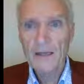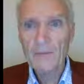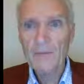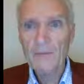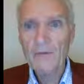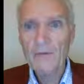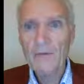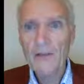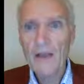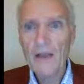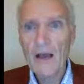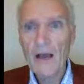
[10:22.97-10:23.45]
The
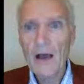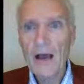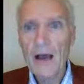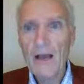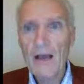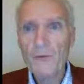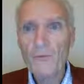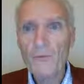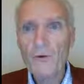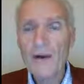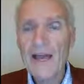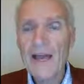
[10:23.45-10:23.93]

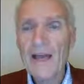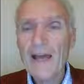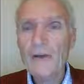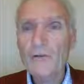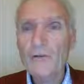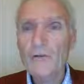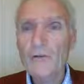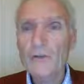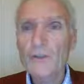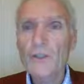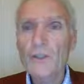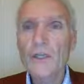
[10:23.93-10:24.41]
MCI were
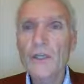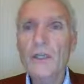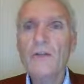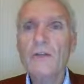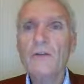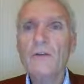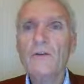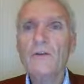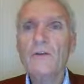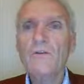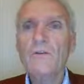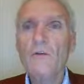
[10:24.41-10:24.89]

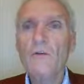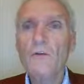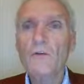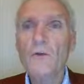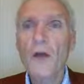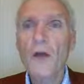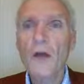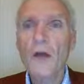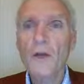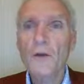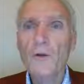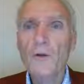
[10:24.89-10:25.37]
heterogeneous, so
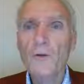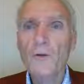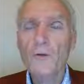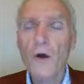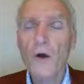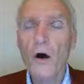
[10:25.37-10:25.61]
not